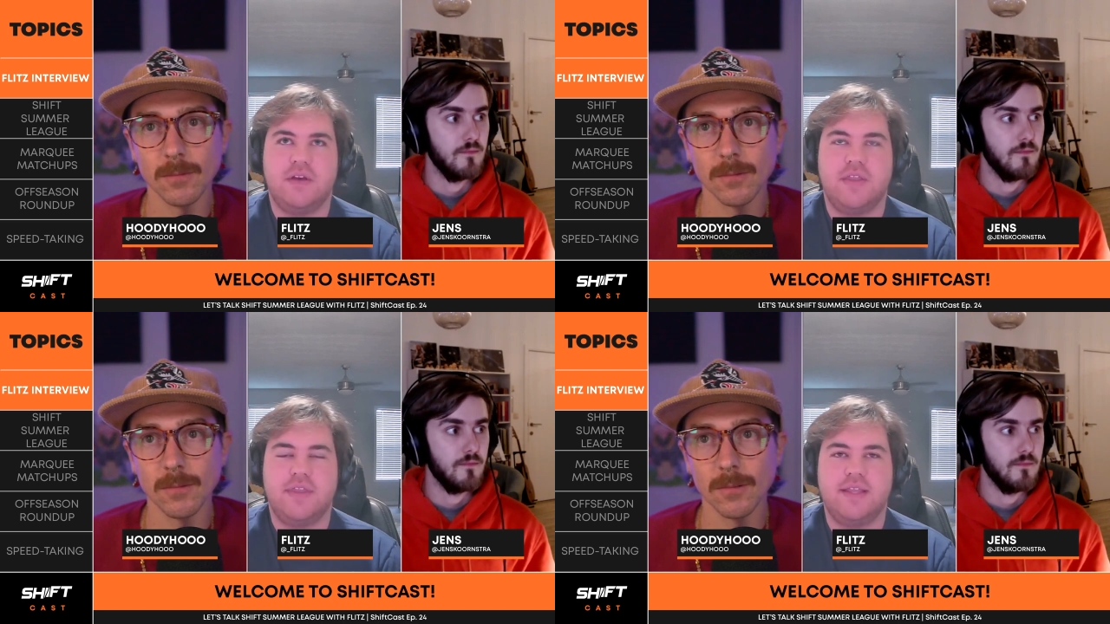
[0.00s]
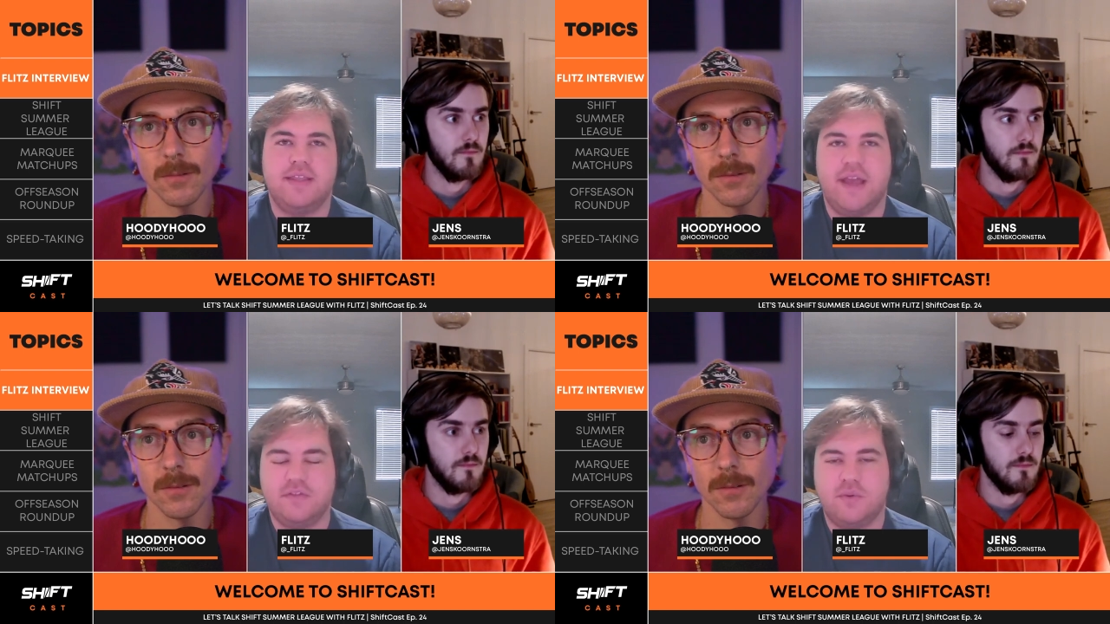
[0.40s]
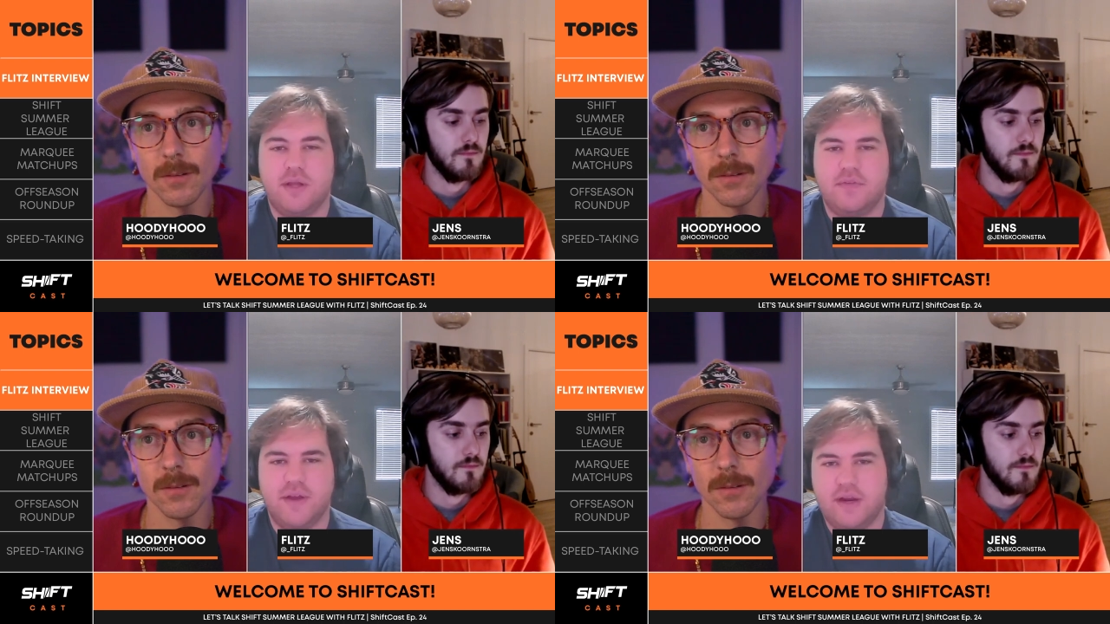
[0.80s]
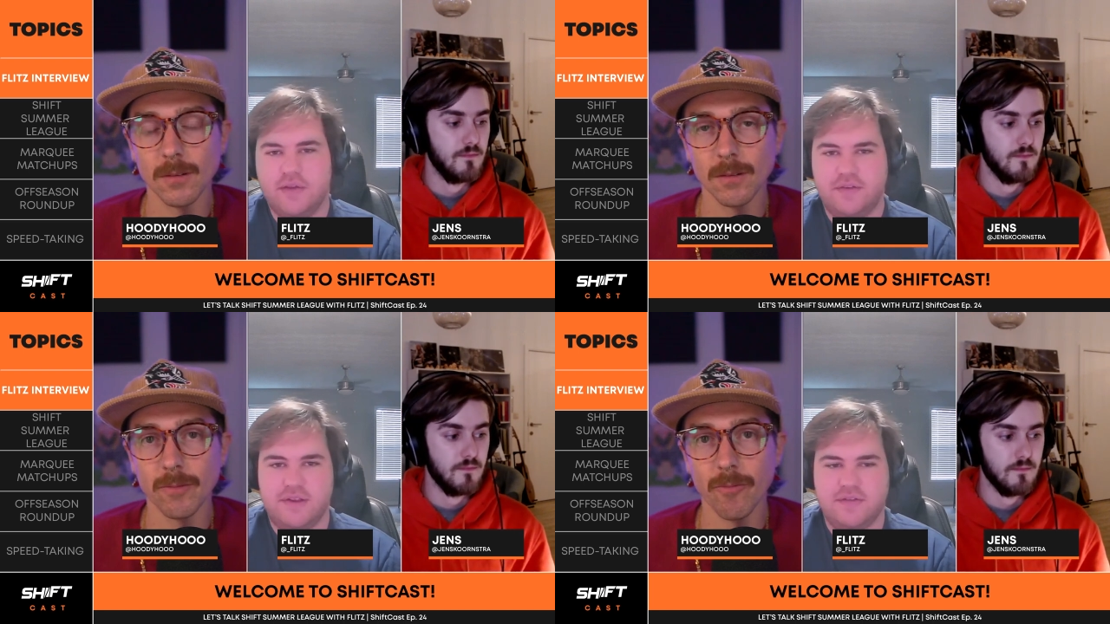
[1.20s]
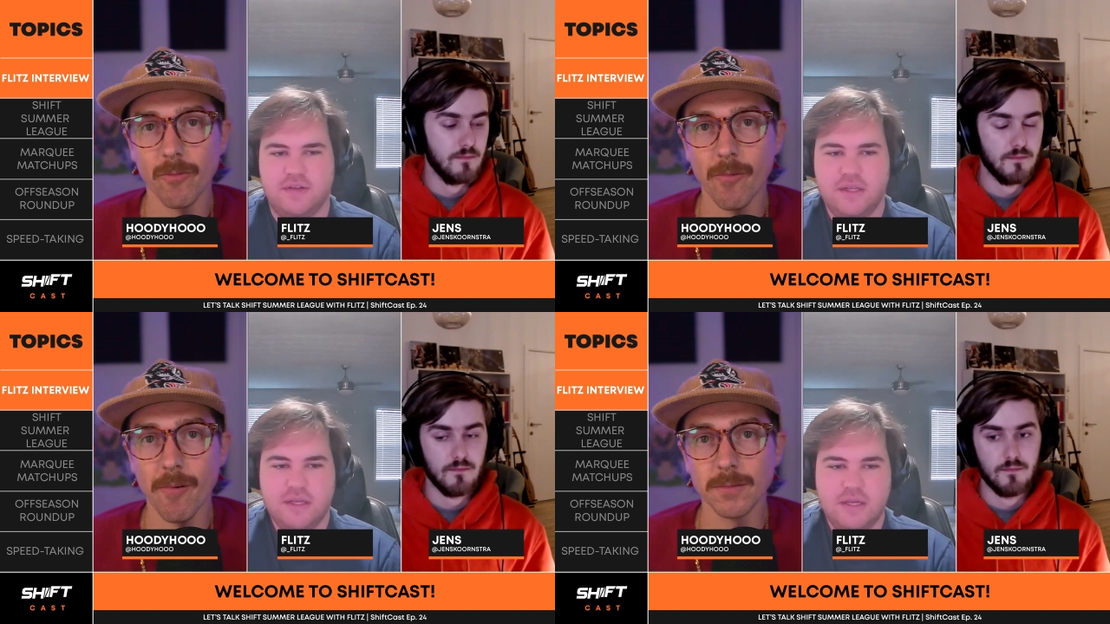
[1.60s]
Speaker 1: on the last qualifier of the
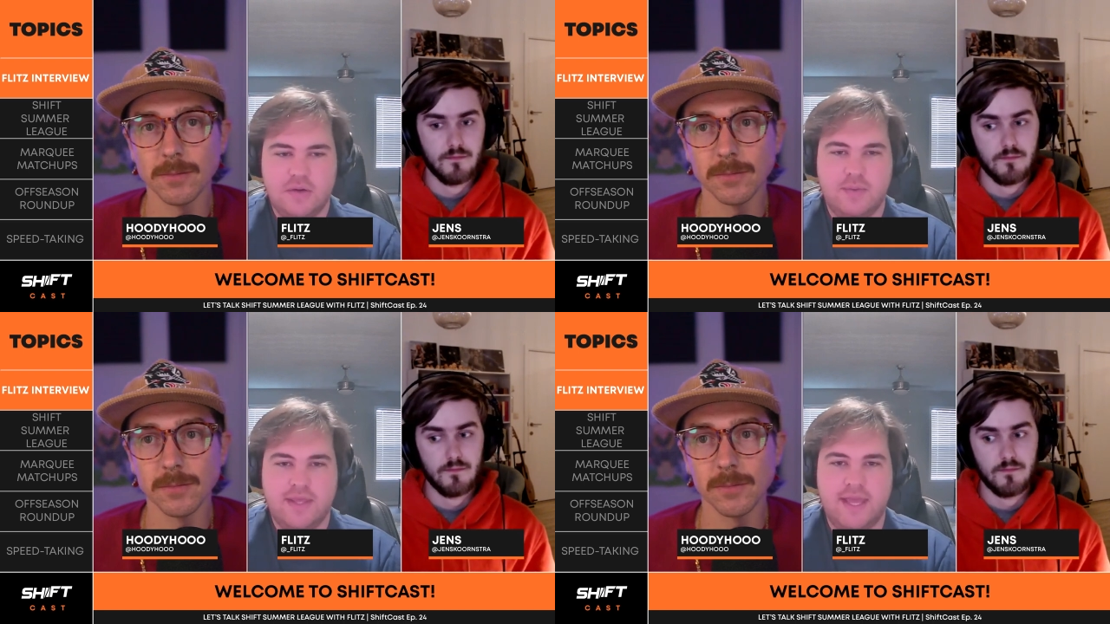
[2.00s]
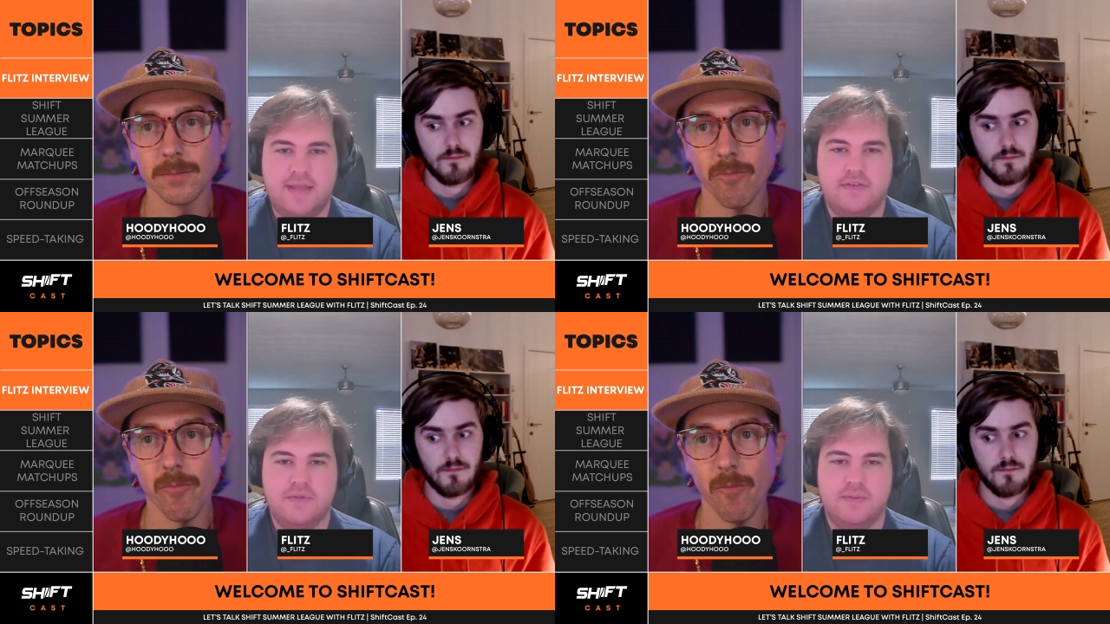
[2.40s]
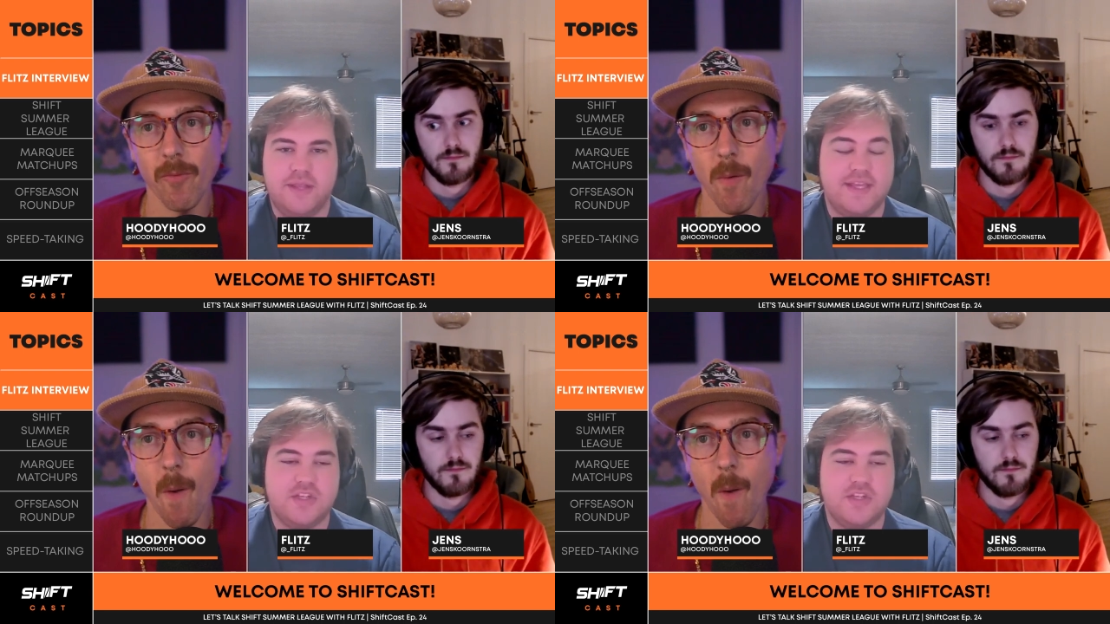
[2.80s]
season, we had to play